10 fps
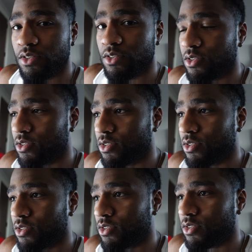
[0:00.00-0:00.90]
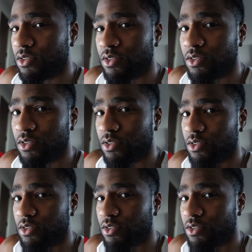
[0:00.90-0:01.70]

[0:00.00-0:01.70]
[no speech]